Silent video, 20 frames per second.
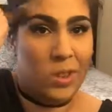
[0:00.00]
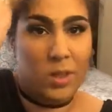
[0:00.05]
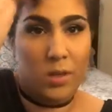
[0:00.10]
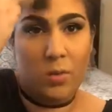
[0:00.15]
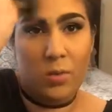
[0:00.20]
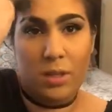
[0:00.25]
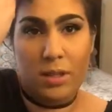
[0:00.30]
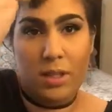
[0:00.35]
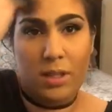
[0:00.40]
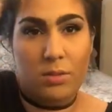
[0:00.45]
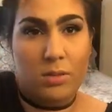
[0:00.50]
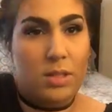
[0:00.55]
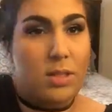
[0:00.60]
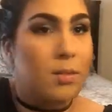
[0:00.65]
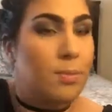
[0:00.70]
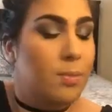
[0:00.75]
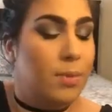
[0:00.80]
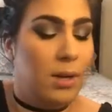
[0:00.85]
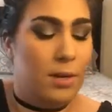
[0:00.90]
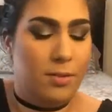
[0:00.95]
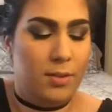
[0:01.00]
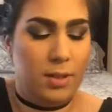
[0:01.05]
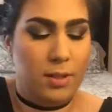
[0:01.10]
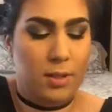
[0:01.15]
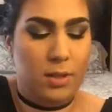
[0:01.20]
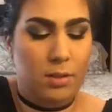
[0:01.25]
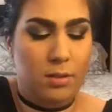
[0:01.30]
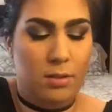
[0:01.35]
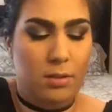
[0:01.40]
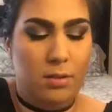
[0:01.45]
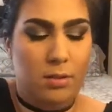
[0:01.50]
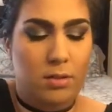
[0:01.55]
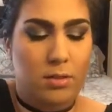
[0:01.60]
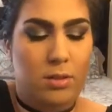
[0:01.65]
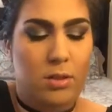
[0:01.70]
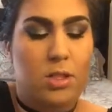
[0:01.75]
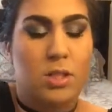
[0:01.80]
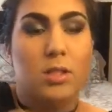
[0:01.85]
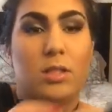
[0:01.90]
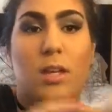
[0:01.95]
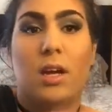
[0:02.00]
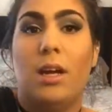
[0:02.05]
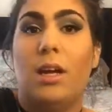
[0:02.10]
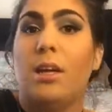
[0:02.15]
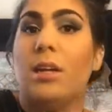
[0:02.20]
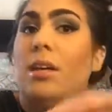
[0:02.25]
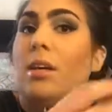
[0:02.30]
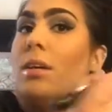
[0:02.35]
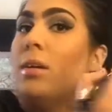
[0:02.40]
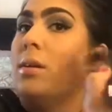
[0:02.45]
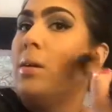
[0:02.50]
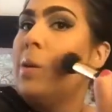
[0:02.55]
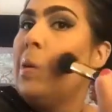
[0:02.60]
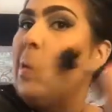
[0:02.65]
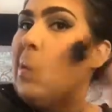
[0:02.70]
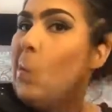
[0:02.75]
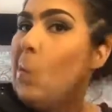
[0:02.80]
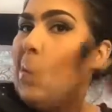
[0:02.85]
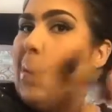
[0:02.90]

with the one that was above it. Just kind of...